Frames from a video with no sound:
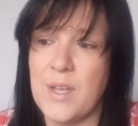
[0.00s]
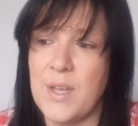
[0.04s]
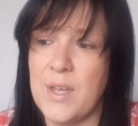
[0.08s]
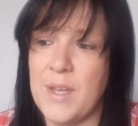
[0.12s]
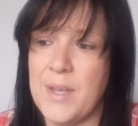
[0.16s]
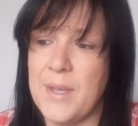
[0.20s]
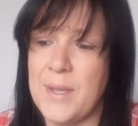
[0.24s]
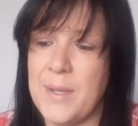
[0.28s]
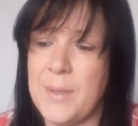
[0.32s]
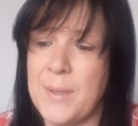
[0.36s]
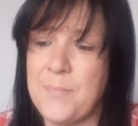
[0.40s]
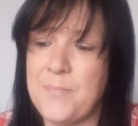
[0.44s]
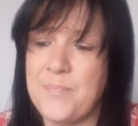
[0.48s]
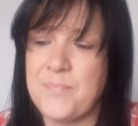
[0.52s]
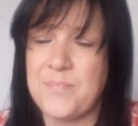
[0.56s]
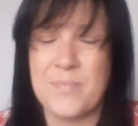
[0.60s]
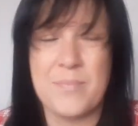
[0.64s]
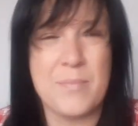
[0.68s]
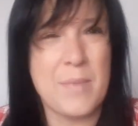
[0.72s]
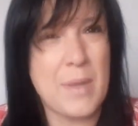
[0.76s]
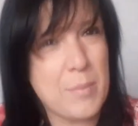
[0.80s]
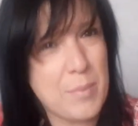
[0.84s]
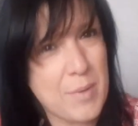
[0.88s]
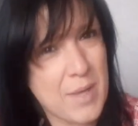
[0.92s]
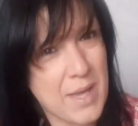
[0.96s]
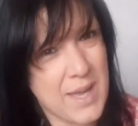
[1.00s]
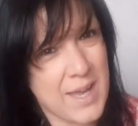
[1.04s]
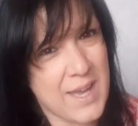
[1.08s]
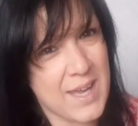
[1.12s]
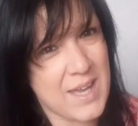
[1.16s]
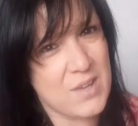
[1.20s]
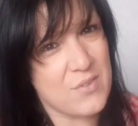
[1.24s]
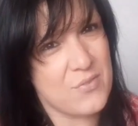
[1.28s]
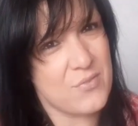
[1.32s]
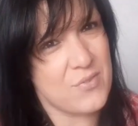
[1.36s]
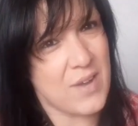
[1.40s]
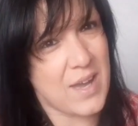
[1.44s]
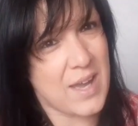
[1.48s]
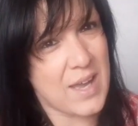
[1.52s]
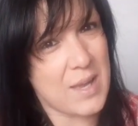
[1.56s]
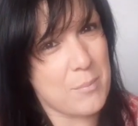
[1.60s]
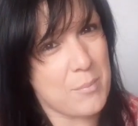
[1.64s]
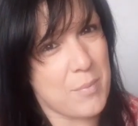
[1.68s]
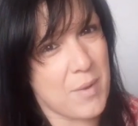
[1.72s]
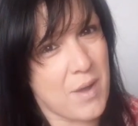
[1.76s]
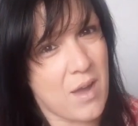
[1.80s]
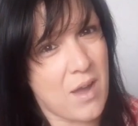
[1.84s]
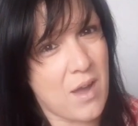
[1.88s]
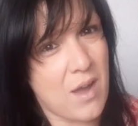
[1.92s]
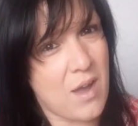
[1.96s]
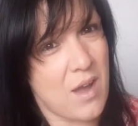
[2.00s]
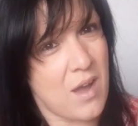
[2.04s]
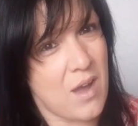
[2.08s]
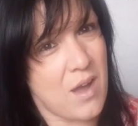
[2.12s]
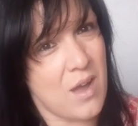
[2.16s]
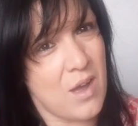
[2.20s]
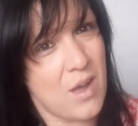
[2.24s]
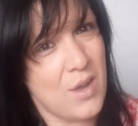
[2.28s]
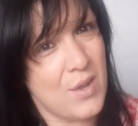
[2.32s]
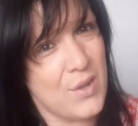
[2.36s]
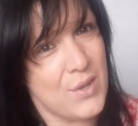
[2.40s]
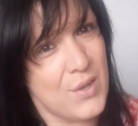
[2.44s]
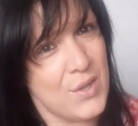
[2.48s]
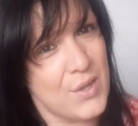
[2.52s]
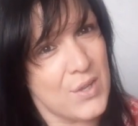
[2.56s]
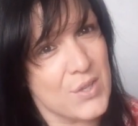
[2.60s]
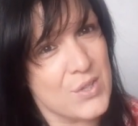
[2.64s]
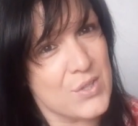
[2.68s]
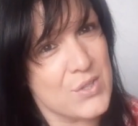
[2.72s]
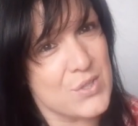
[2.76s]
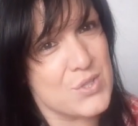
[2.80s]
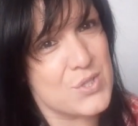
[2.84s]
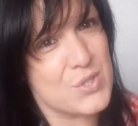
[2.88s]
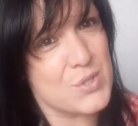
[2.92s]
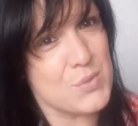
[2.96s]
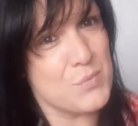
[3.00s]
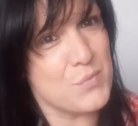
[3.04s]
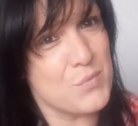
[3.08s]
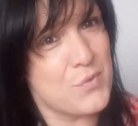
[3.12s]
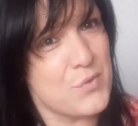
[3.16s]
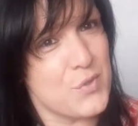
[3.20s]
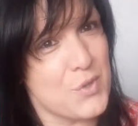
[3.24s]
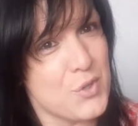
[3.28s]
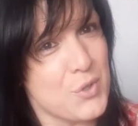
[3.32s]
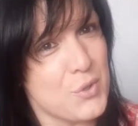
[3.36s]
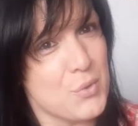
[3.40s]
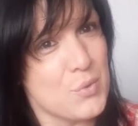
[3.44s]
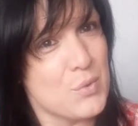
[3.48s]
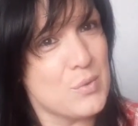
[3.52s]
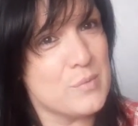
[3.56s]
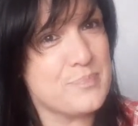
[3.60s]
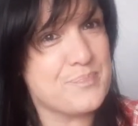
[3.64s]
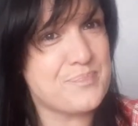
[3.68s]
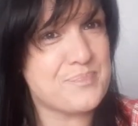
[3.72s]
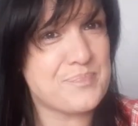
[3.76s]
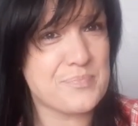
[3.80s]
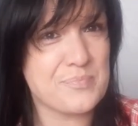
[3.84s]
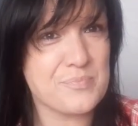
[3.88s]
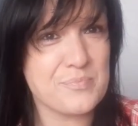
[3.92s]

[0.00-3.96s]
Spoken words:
maybe a high fiber bar and some fruit,